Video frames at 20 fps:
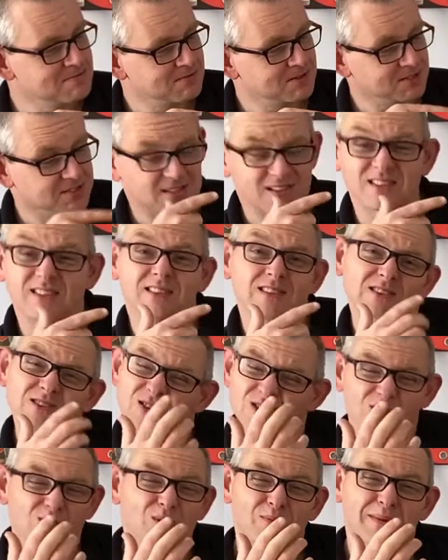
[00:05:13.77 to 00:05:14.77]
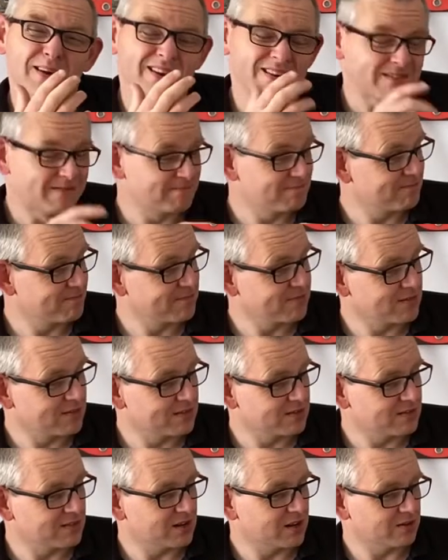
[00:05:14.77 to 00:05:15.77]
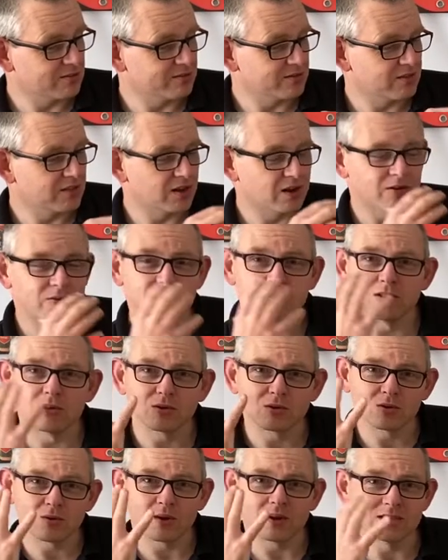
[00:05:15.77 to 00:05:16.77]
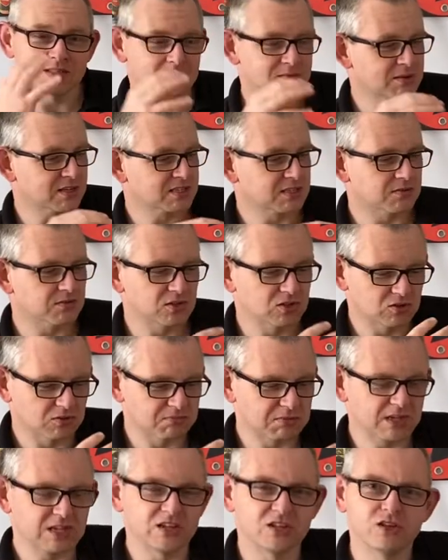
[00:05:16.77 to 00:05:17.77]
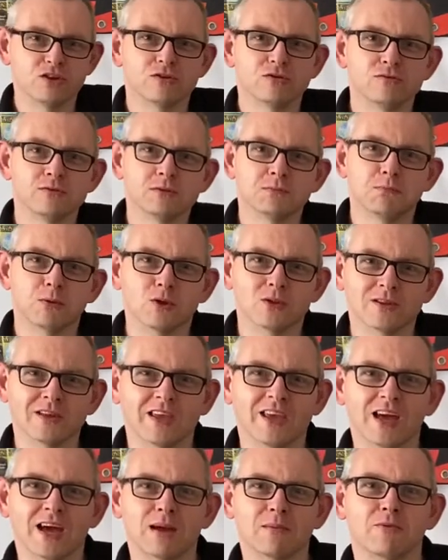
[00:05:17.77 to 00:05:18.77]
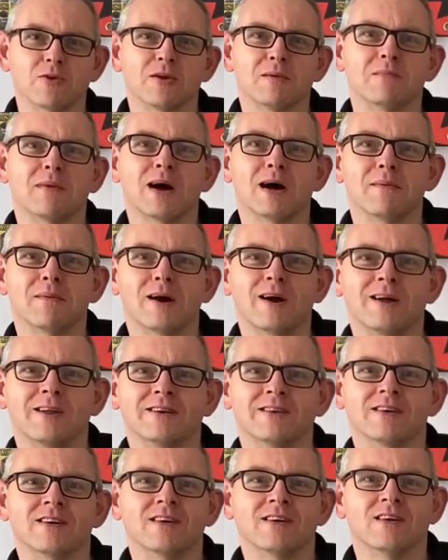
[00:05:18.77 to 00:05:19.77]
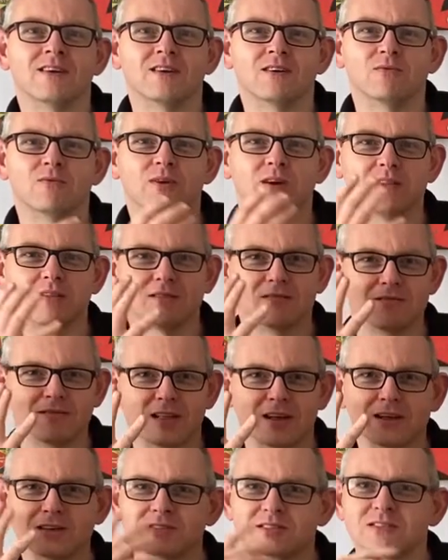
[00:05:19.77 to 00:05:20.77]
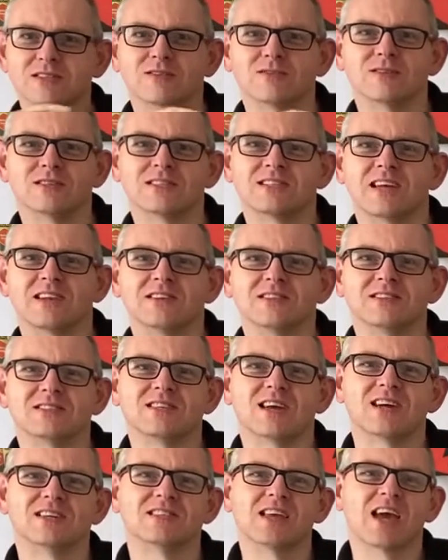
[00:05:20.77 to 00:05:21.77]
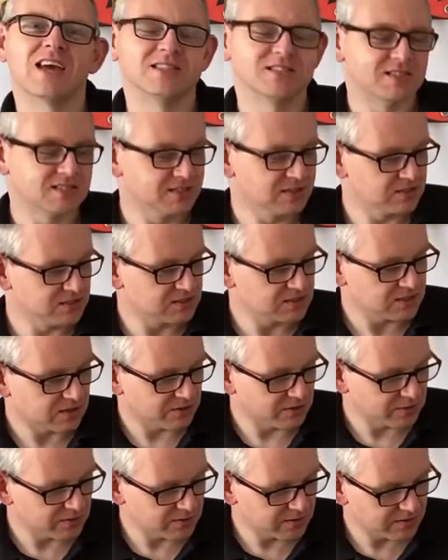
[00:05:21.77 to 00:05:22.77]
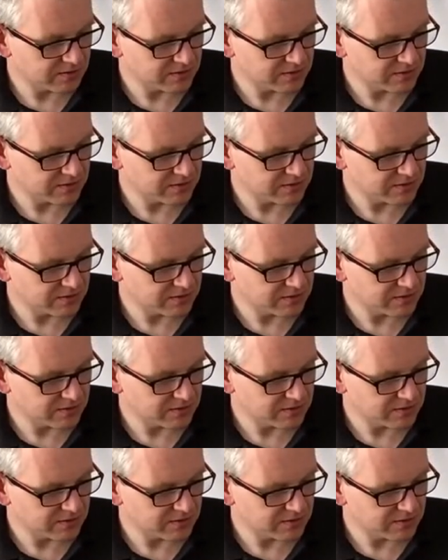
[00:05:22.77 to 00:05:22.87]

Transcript: because I think they just look better. They don't look quite so massive. They should be in huge bulky armour in my mind with like still the standard size heads. So